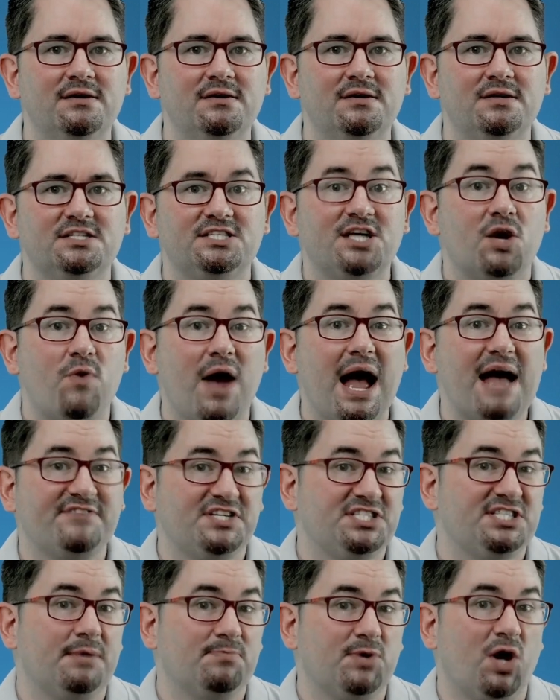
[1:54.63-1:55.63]
So having
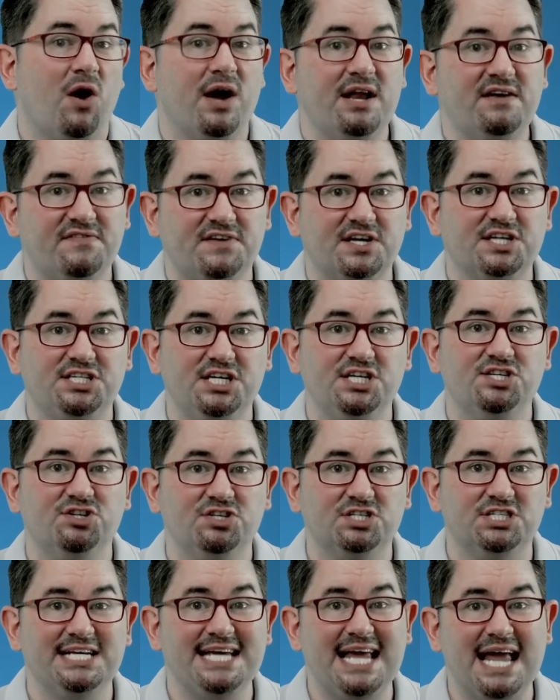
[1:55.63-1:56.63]
some kind of contingency